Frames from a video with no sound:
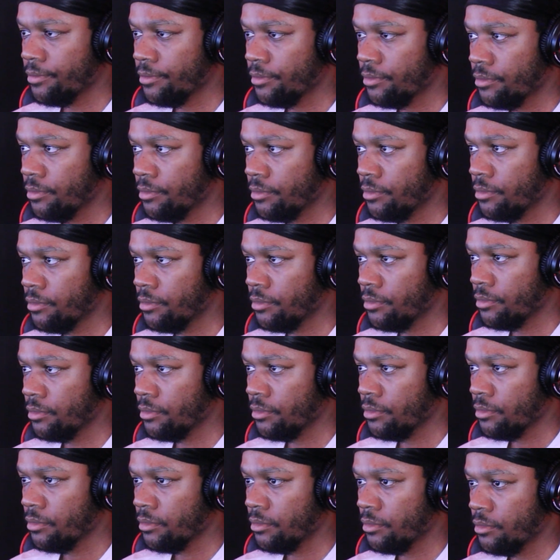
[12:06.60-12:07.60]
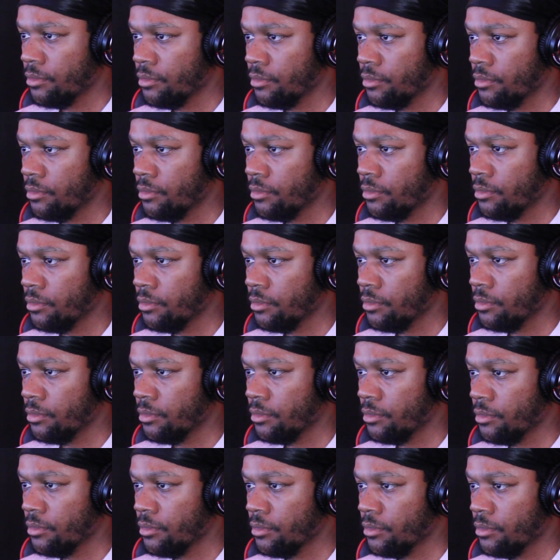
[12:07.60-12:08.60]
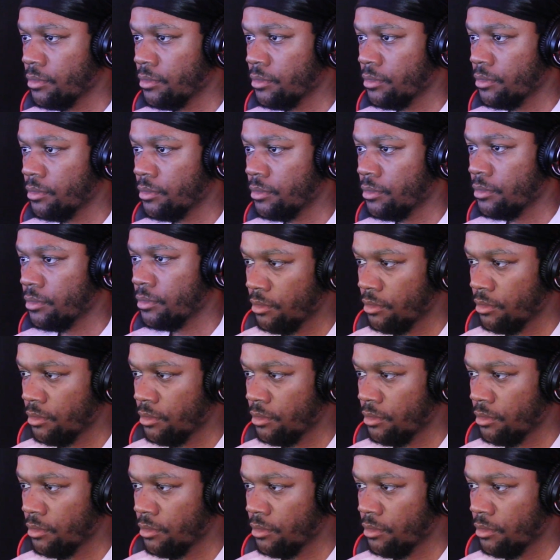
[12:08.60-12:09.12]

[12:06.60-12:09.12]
Nobody speaks.